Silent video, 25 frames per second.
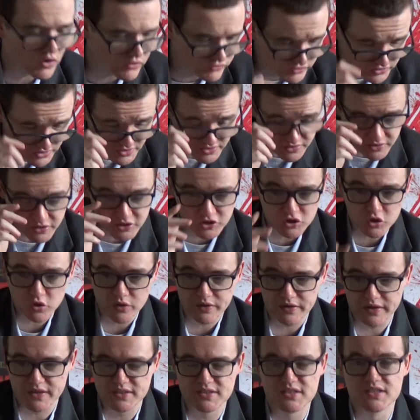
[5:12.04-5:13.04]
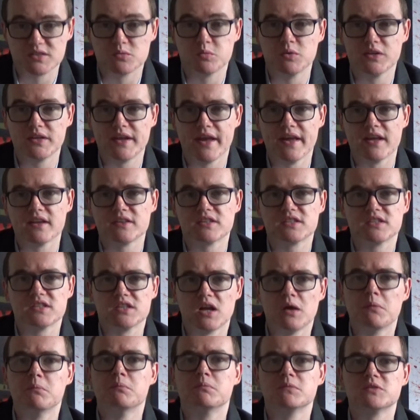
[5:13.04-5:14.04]
I did enjoy this, as we get
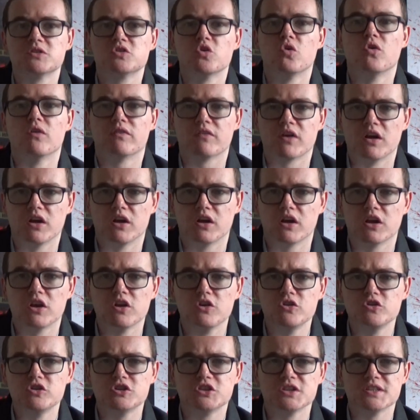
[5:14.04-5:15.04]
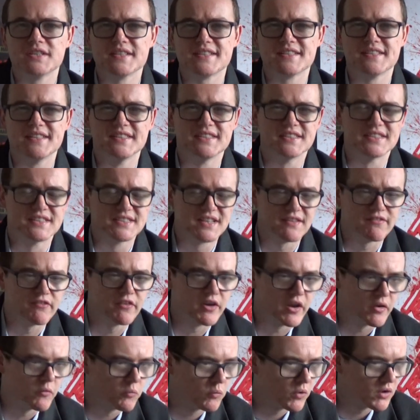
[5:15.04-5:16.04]
some sort of conclusion to season
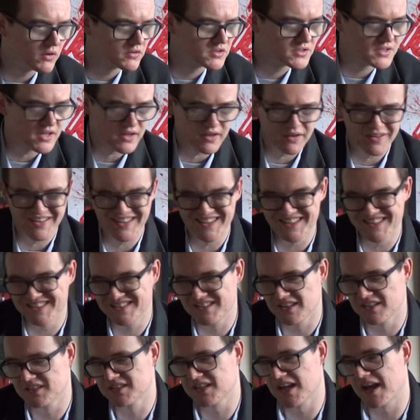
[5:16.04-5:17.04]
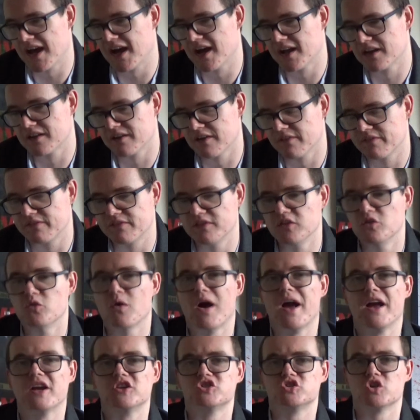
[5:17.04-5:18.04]
7, and whilst it does add a
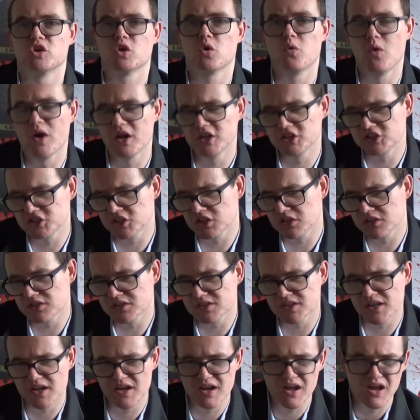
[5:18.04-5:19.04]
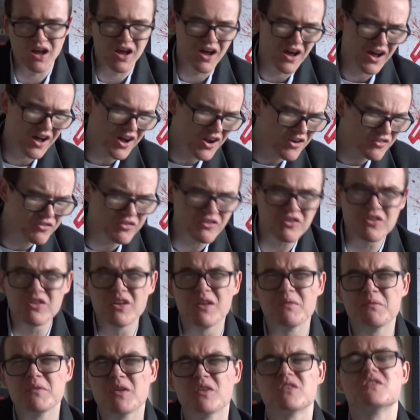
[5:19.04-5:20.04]
few extra questions,
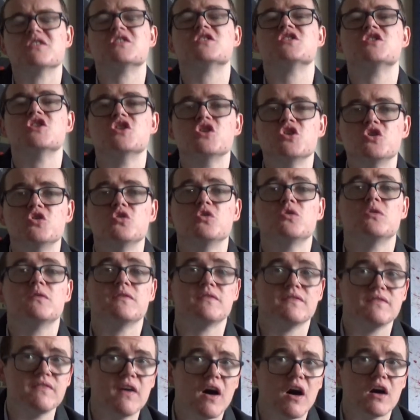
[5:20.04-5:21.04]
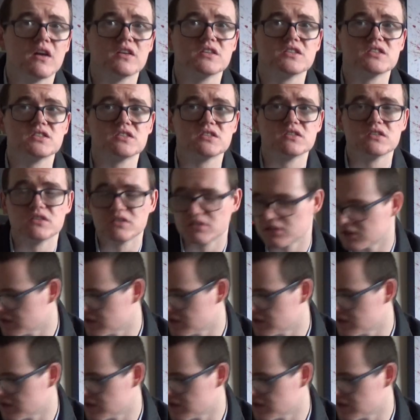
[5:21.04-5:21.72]
overall I'm not too fussed.